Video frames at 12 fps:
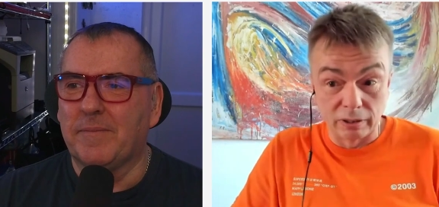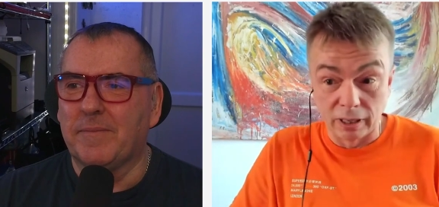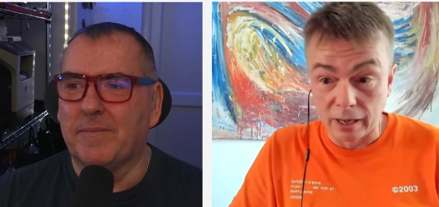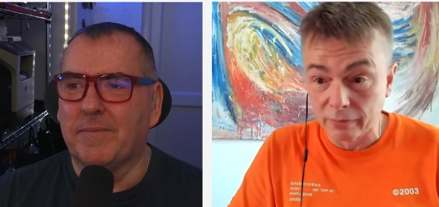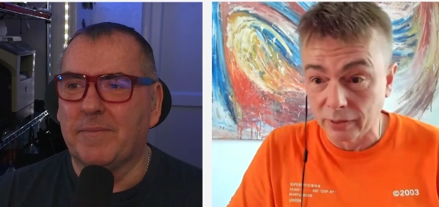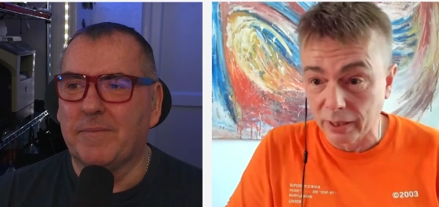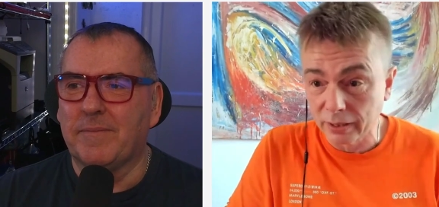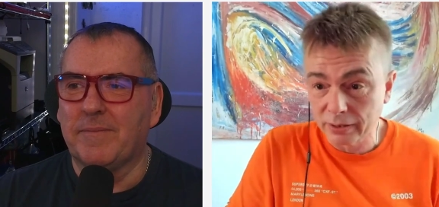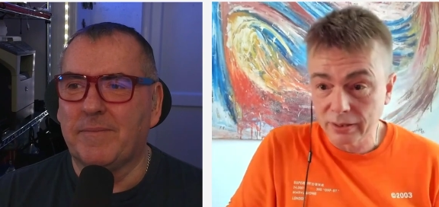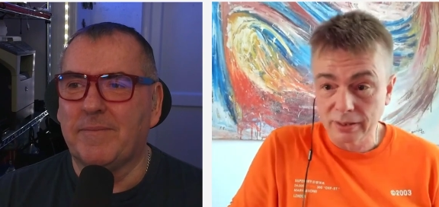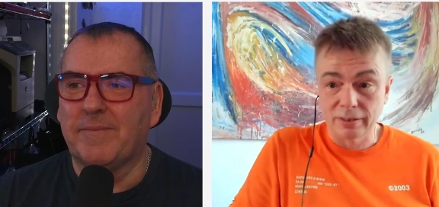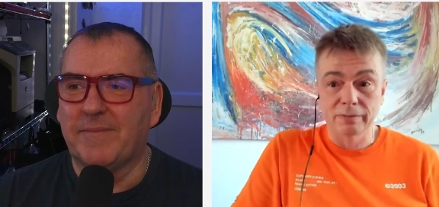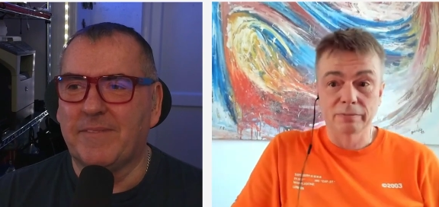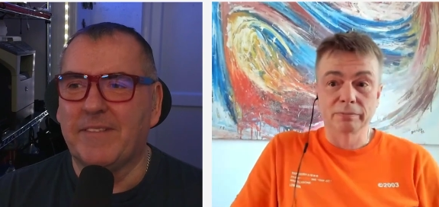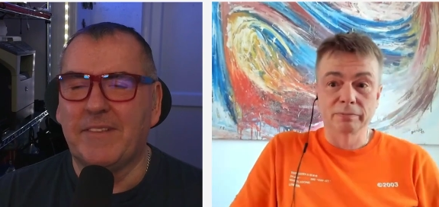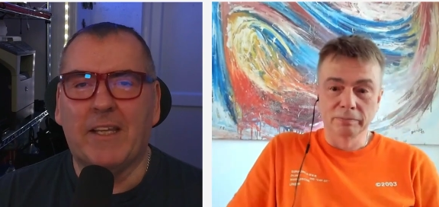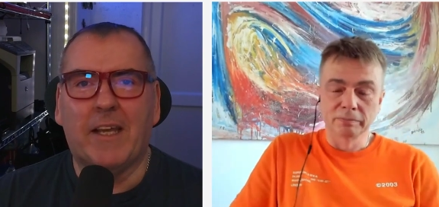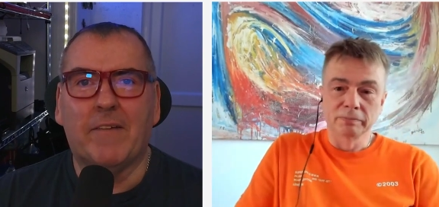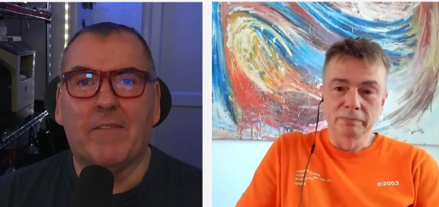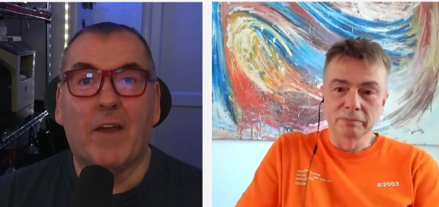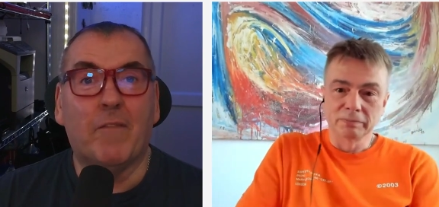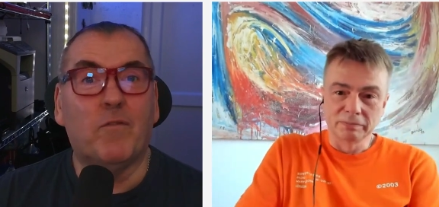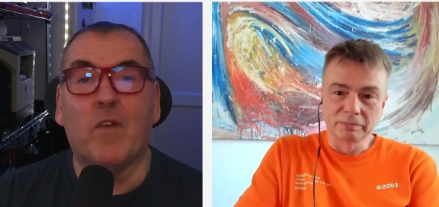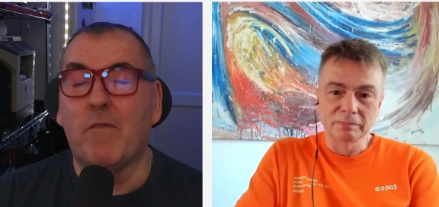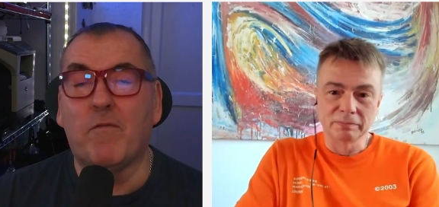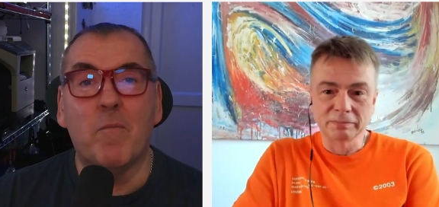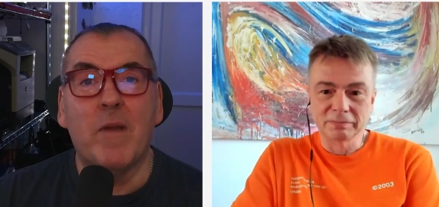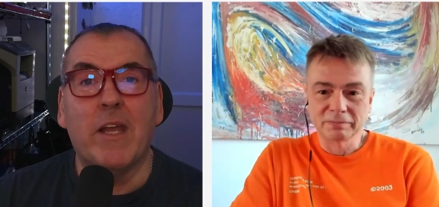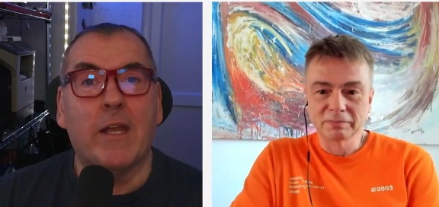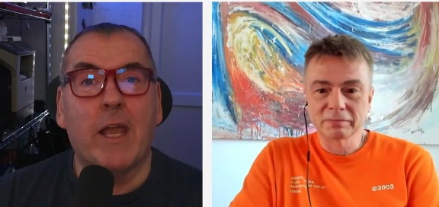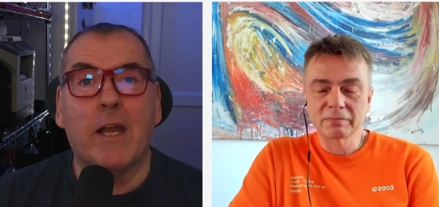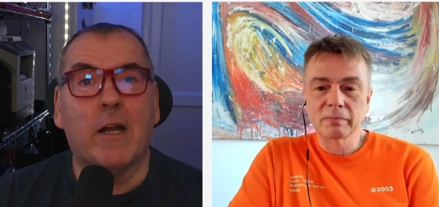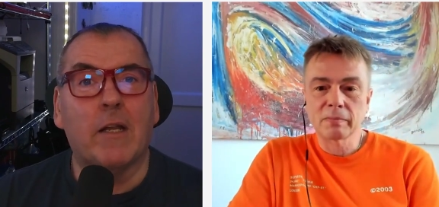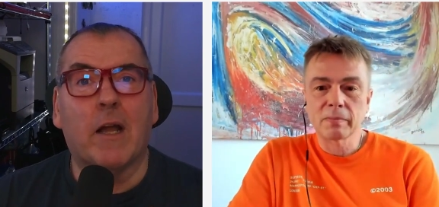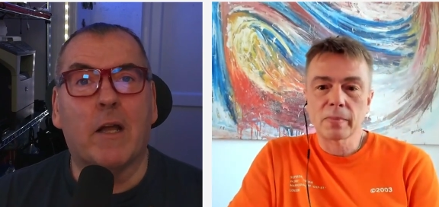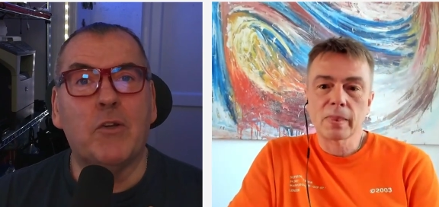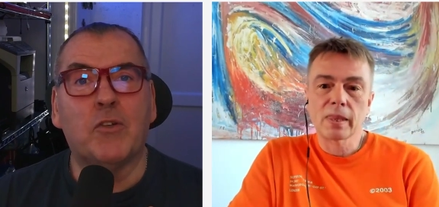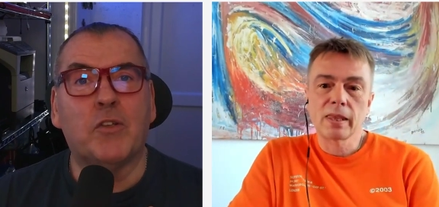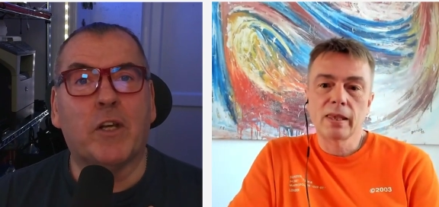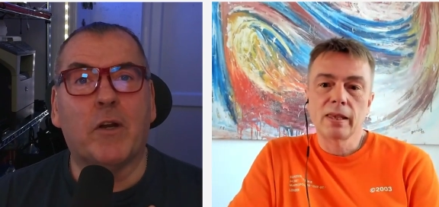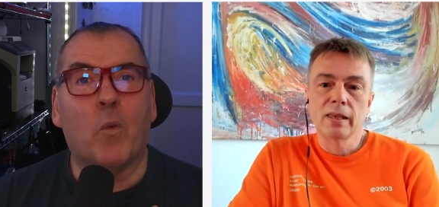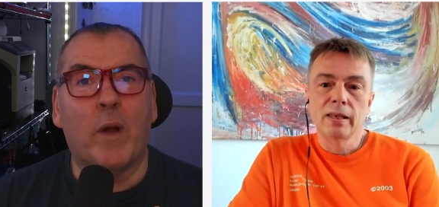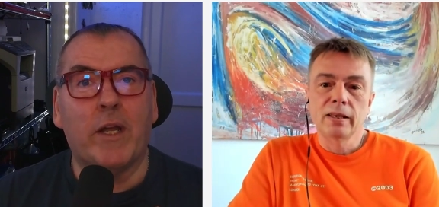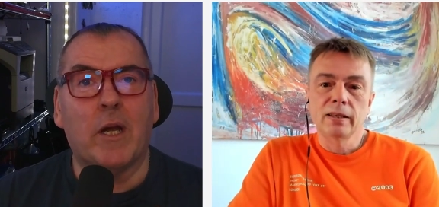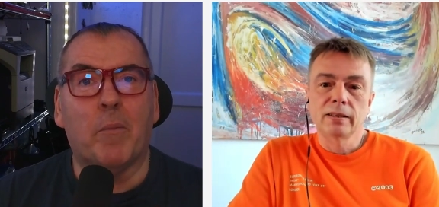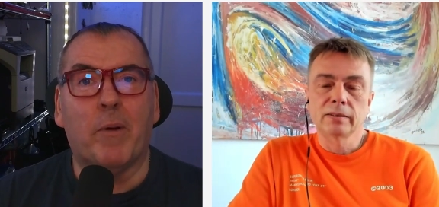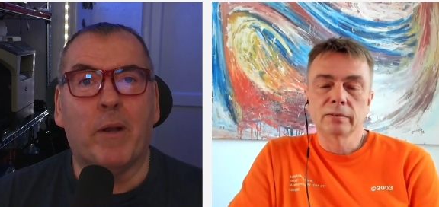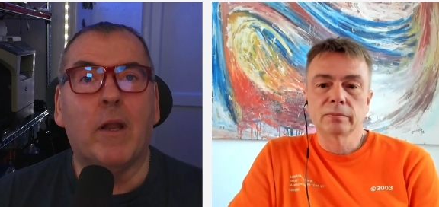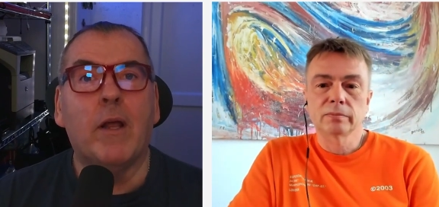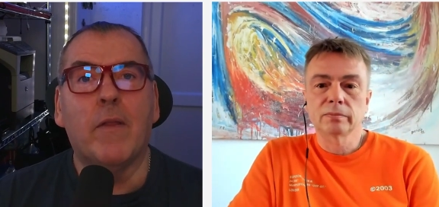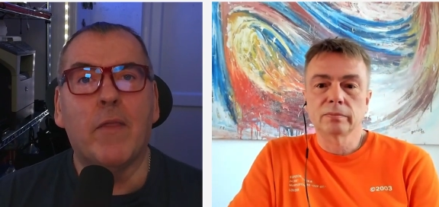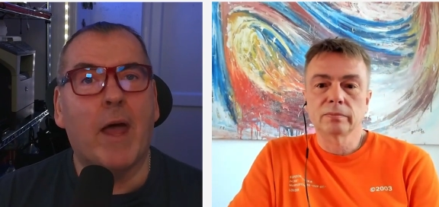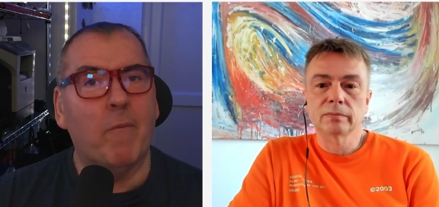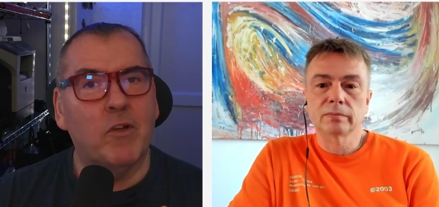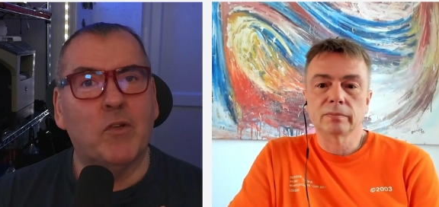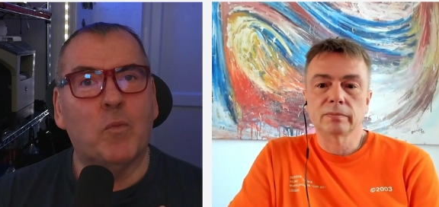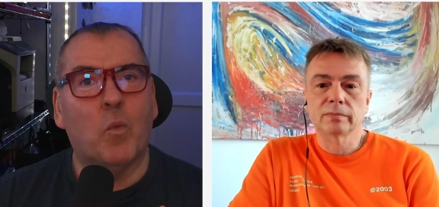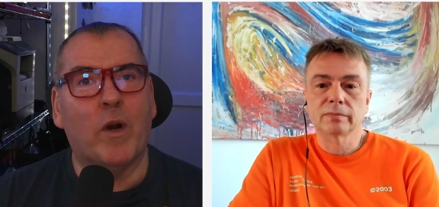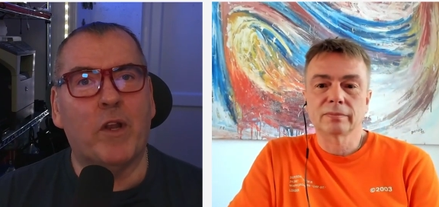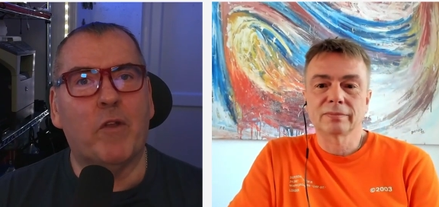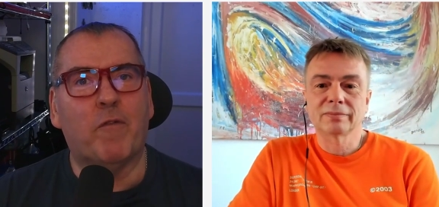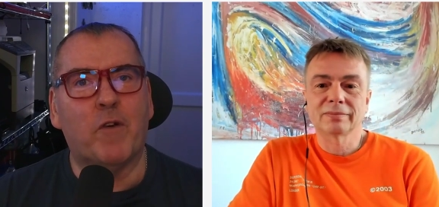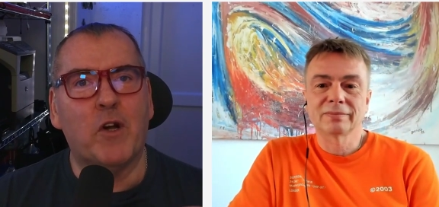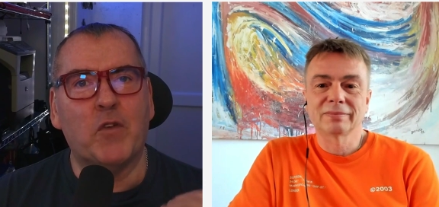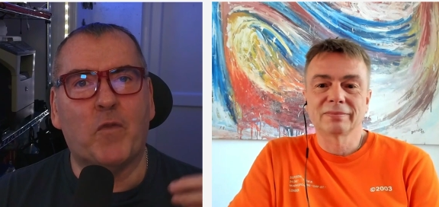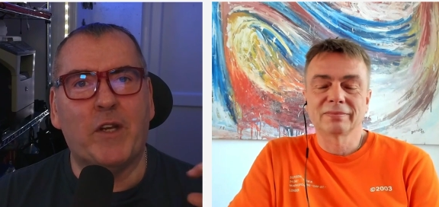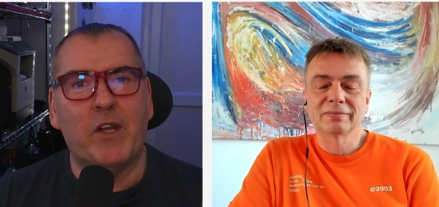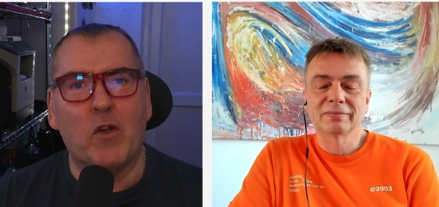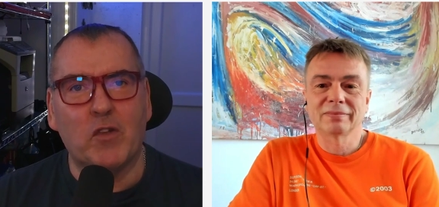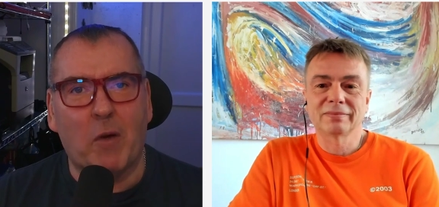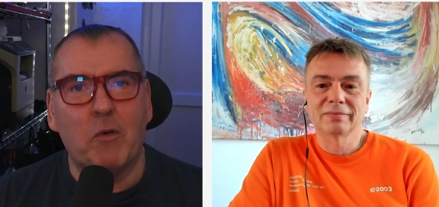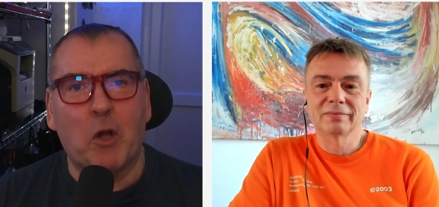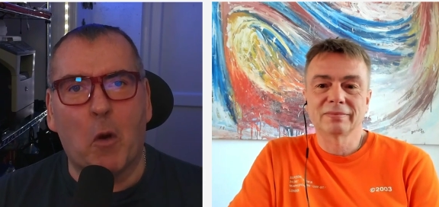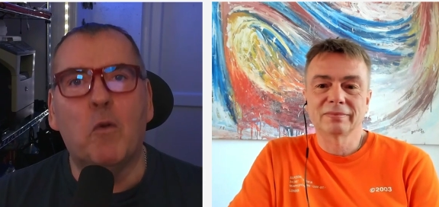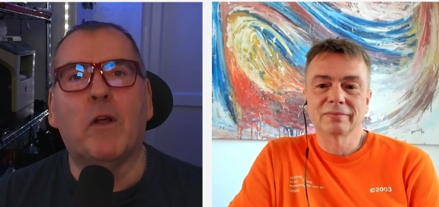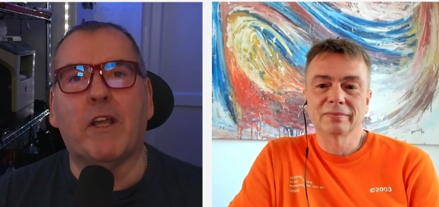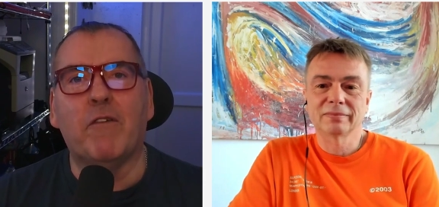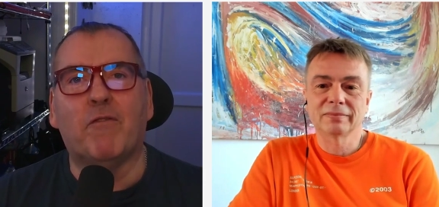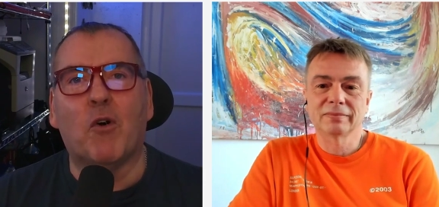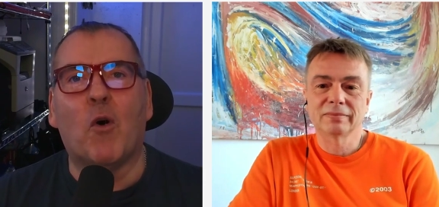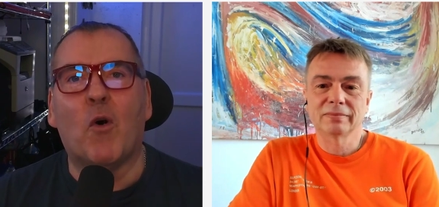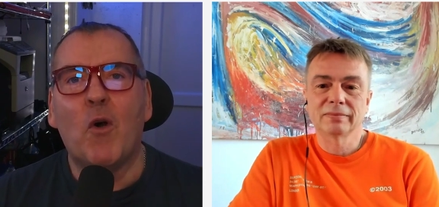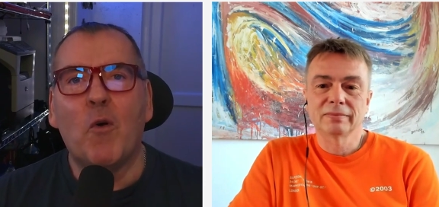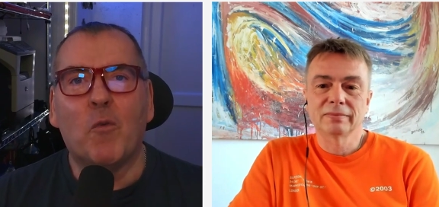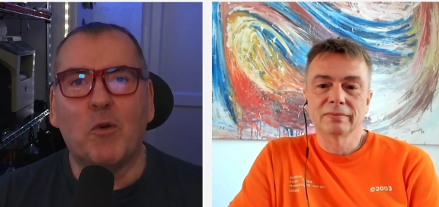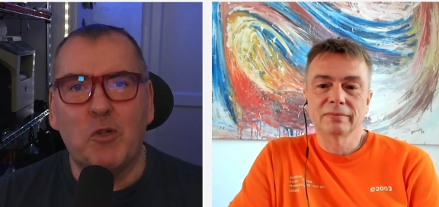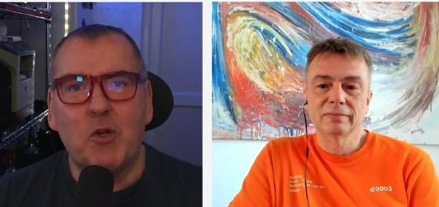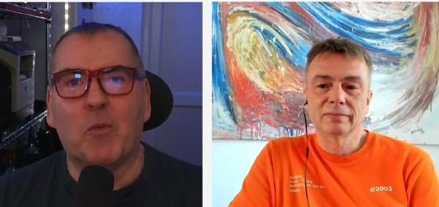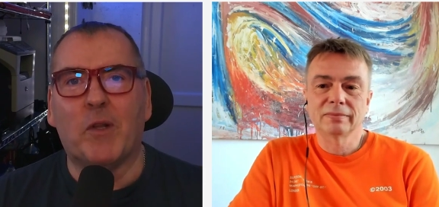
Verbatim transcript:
Speaker 1: still alive, guys. Yeah.
Speaker 2: Yeah, and and for me again, I I used to kind of wake up and that was one of the first videos I would go looking for was